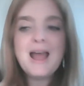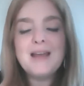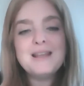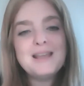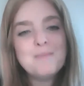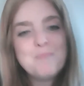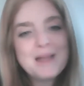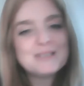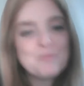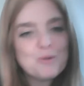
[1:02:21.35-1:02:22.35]
And he
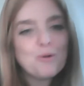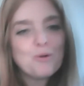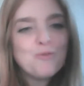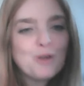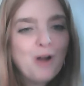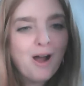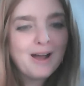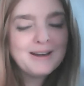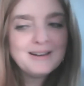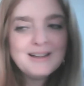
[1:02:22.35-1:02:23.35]
makes a miracle for
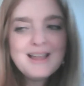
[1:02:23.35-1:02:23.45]
God,